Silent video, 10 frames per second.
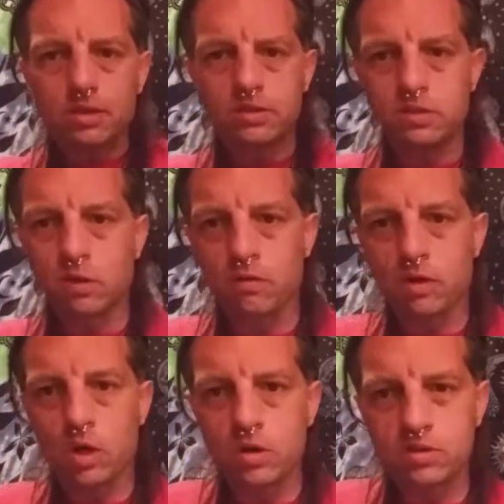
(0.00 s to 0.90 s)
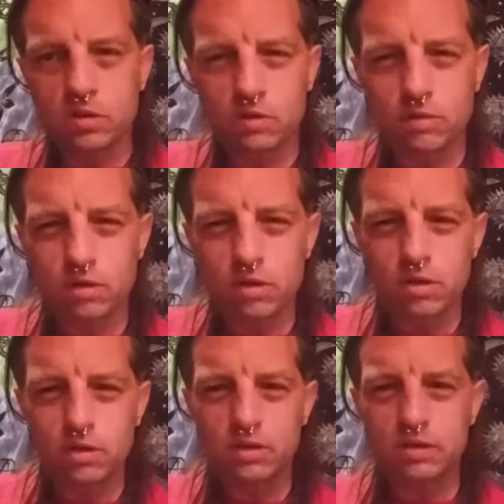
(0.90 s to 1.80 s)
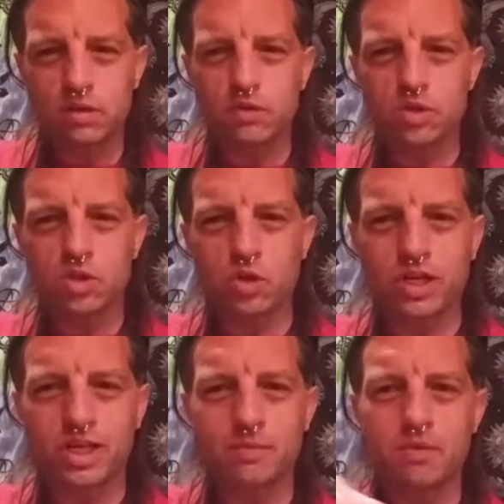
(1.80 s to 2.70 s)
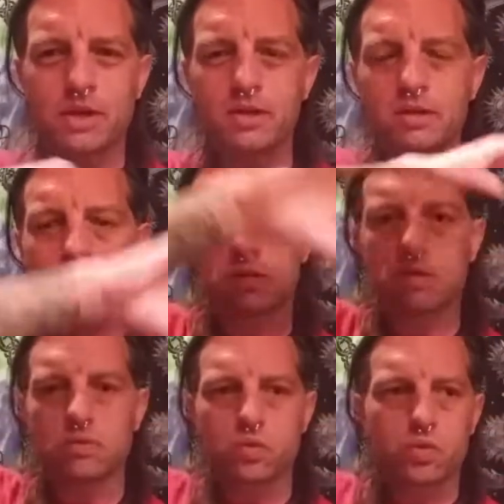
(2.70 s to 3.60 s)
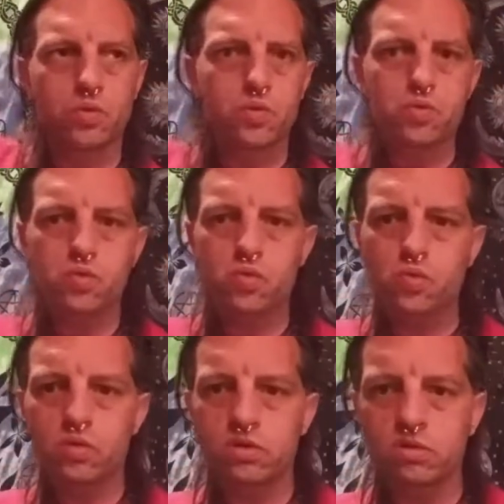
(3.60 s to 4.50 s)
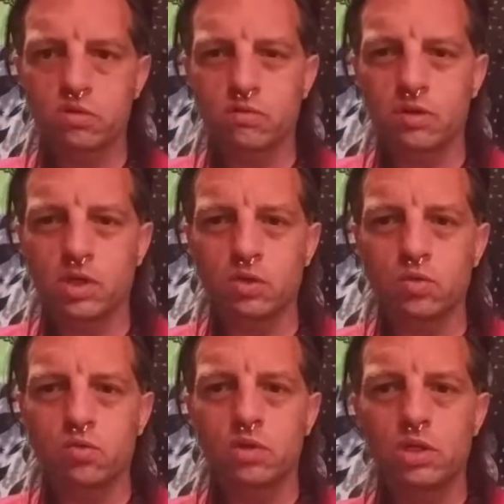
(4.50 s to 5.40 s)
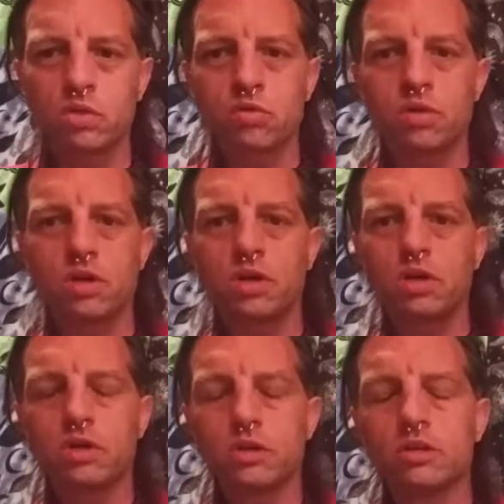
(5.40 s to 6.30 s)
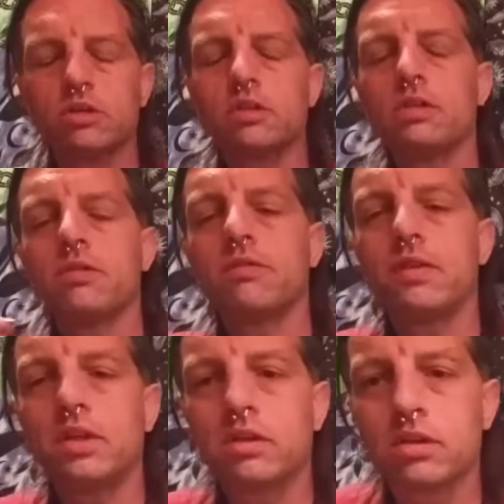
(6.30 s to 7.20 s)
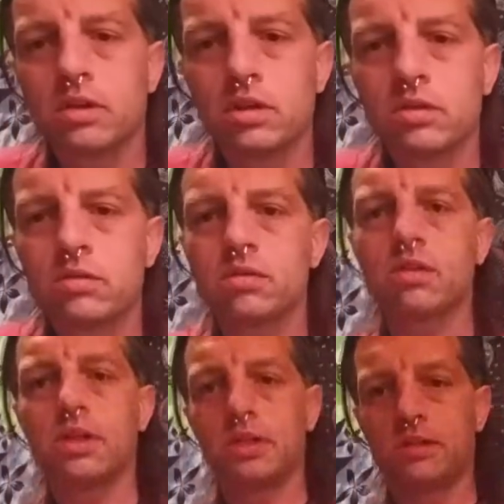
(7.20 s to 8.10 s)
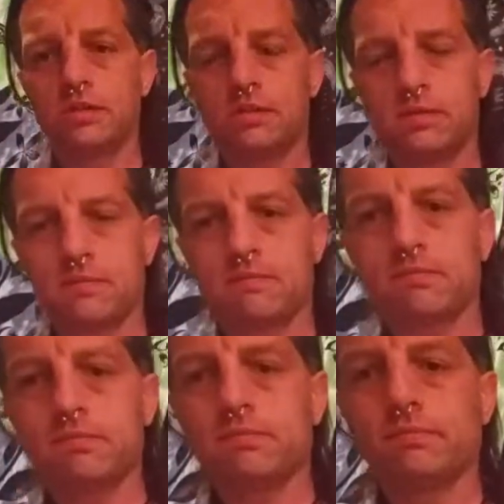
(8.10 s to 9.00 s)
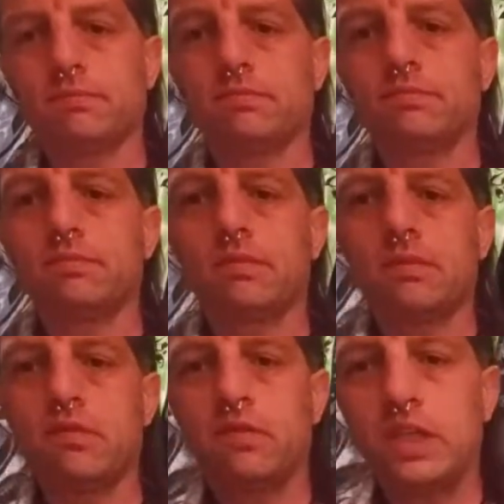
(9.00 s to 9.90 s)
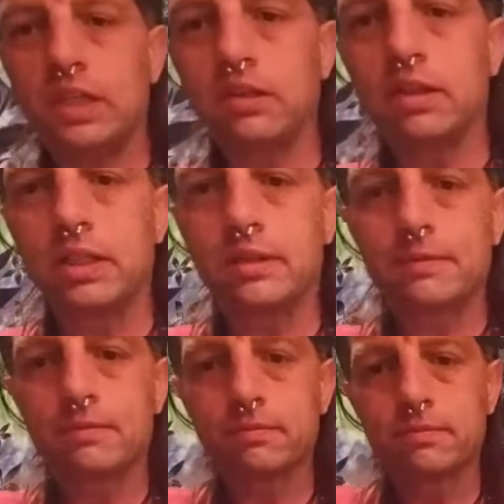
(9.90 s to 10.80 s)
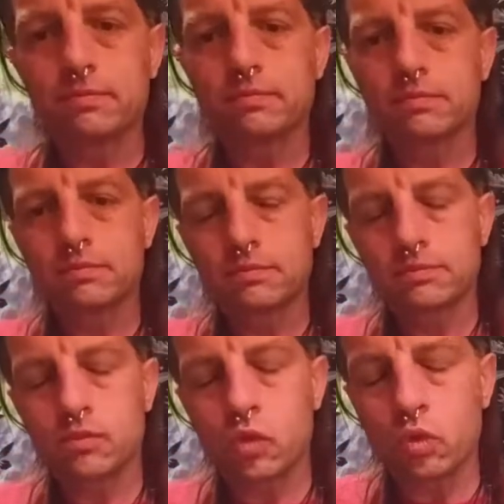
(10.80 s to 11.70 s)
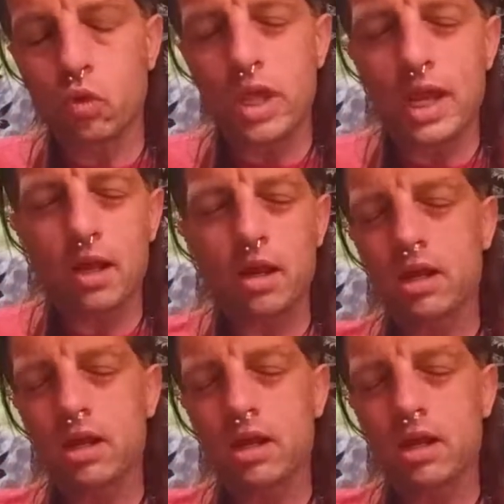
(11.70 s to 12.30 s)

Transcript: silver silver silver stream, right? Silver loon, lunar, feel her lunariness, feel it. Now you're